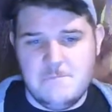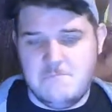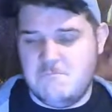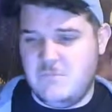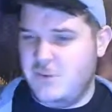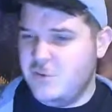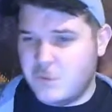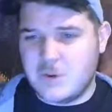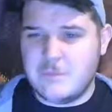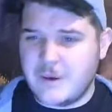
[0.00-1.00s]
you don't
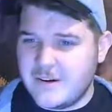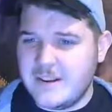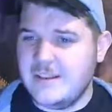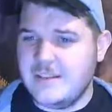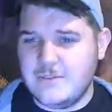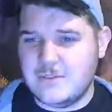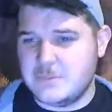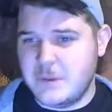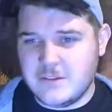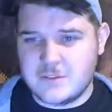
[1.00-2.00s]
want to burn any level
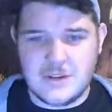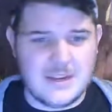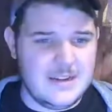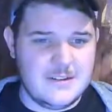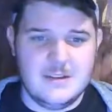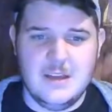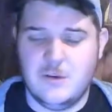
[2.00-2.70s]
spells right now,